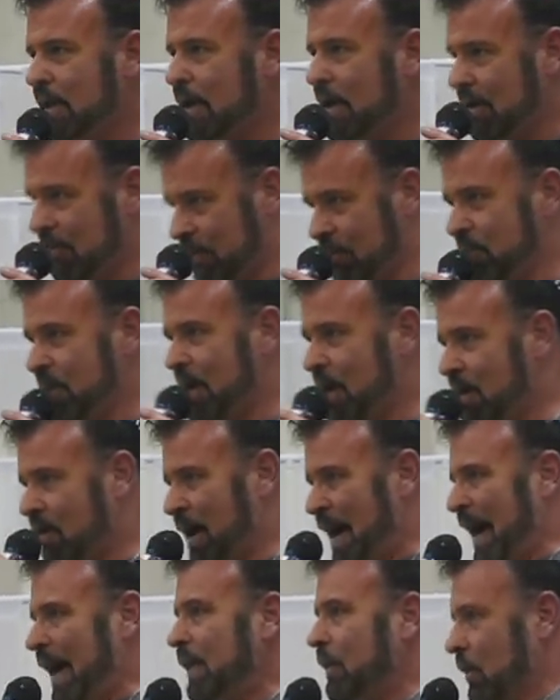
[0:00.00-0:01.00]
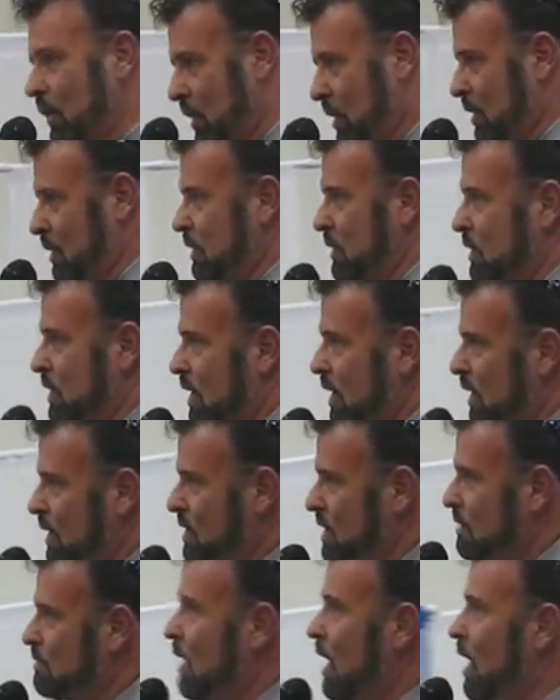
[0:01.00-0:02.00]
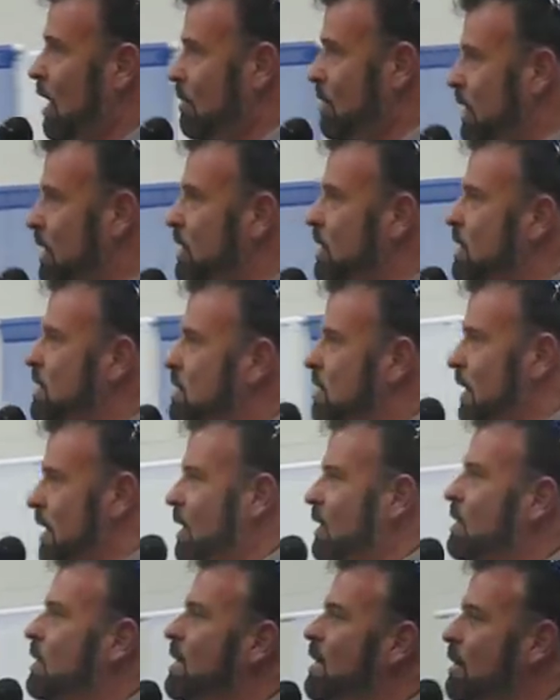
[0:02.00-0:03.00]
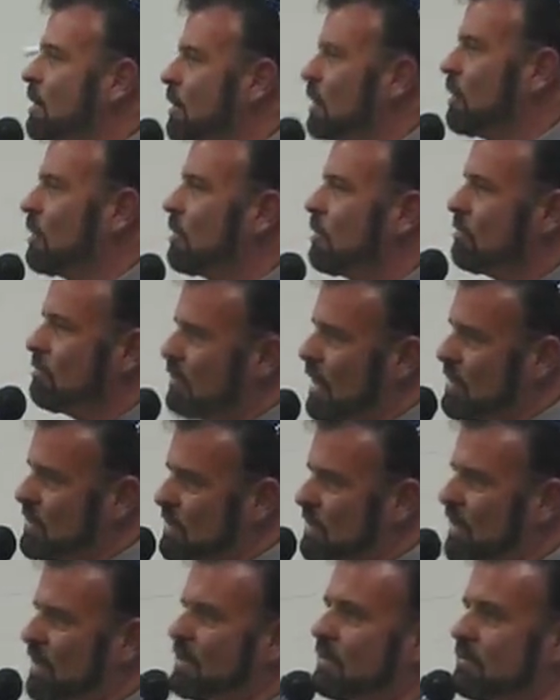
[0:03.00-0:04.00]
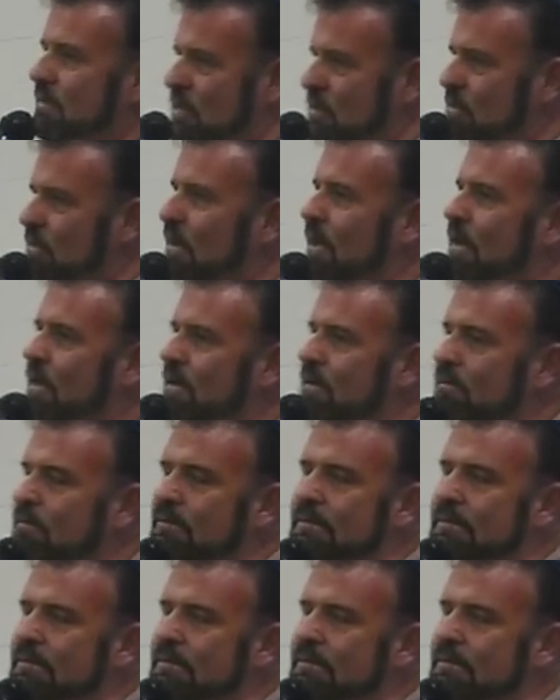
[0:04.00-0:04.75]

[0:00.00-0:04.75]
And from there I learned, Shema ben Israel, hear my son of Israel.